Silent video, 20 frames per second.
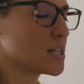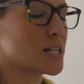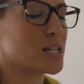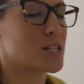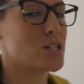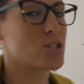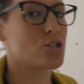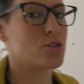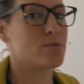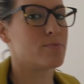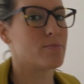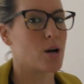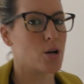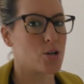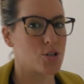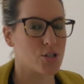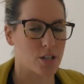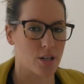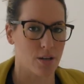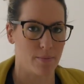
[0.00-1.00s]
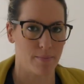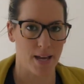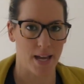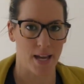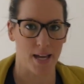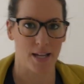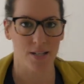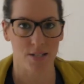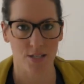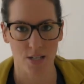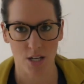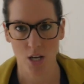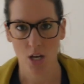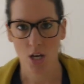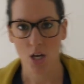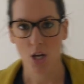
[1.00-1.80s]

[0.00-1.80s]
into motor commands.